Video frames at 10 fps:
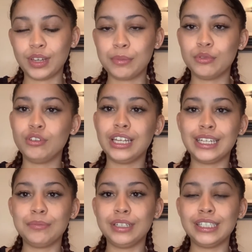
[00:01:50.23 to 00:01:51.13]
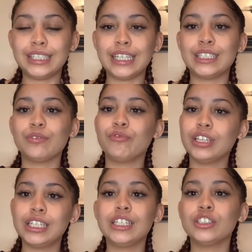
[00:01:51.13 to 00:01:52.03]
Beauty and the Beast is a
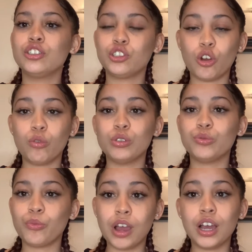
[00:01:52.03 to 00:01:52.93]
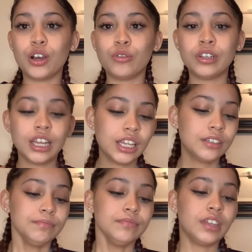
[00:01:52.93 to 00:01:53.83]
really good show as well.
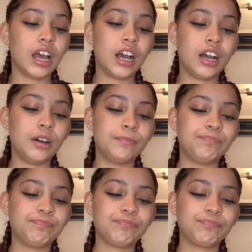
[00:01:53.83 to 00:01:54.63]
I